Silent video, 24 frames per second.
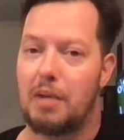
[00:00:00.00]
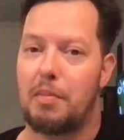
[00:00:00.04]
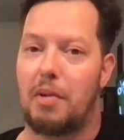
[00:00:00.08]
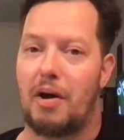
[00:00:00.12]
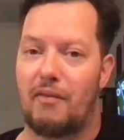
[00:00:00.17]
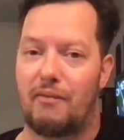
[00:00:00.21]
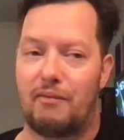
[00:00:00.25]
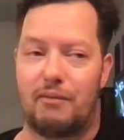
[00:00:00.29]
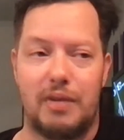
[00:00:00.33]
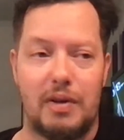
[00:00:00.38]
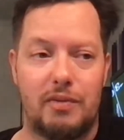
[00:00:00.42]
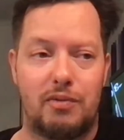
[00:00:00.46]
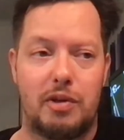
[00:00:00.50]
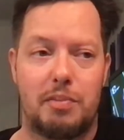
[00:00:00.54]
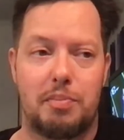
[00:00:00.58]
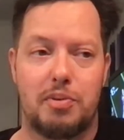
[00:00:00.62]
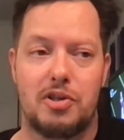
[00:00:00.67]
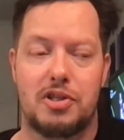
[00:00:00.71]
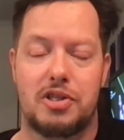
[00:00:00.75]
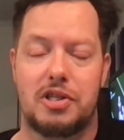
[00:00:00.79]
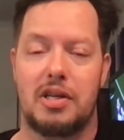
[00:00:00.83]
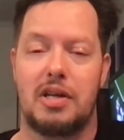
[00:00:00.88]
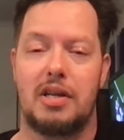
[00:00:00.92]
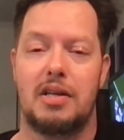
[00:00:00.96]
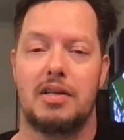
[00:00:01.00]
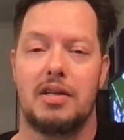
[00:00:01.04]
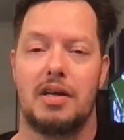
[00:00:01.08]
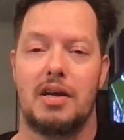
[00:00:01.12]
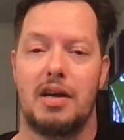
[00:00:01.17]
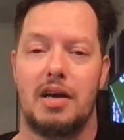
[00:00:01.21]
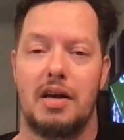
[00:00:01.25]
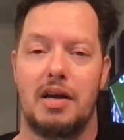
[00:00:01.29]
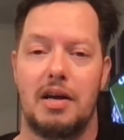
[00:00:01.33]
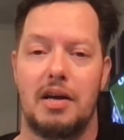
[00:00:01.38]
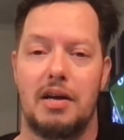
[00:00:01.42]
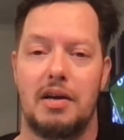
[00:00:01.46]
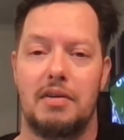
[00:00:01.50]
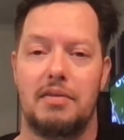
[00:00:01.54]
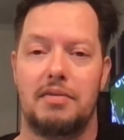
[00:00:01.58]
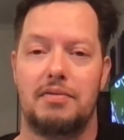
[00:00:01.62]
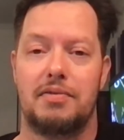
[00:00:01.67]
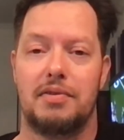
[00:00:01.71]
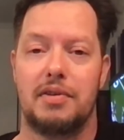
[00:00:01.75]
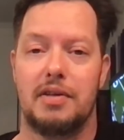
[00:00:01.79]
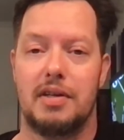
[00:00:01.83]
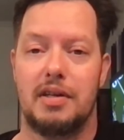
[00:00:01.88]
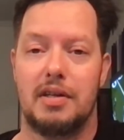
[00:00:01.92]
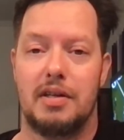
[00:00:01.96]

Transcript: about 50% of